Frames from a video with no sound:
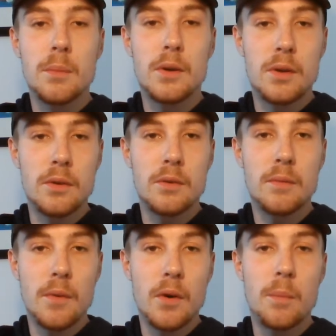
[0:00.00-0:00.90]
which is
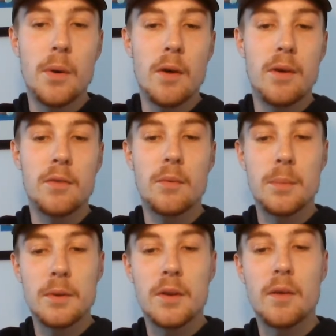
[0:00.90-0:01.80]
perfect for
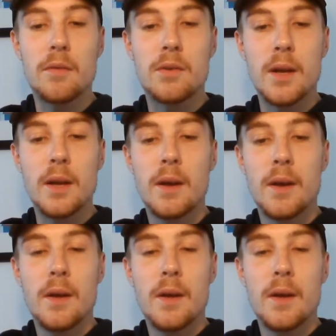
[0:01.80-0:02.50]
Wimbledon, obviously.